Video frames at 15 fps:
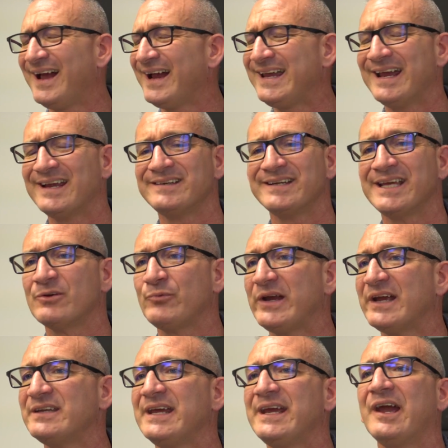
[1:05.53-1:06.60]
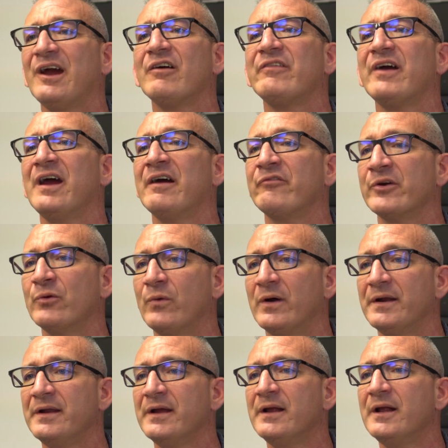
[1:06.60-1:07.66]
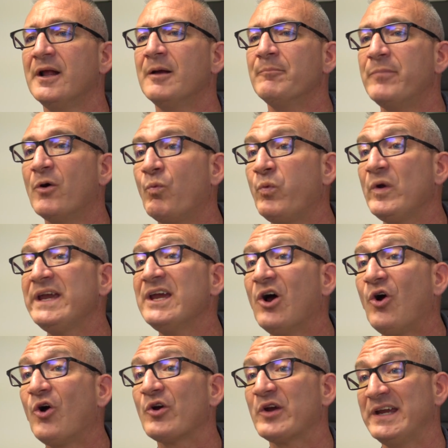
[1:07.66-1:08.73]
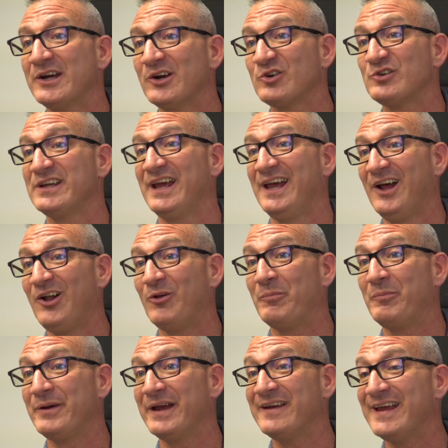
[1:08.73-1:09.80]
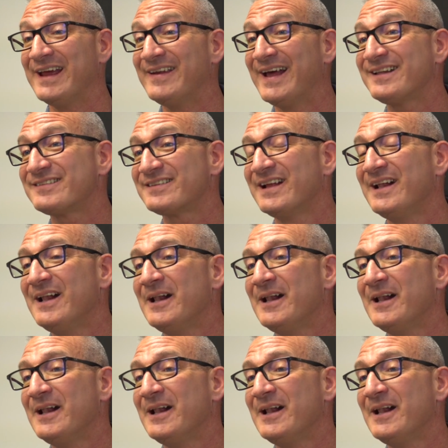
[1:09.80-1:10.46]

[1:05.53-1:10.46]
I can't tell you that we can take care of everyone, but we are here to help. And that's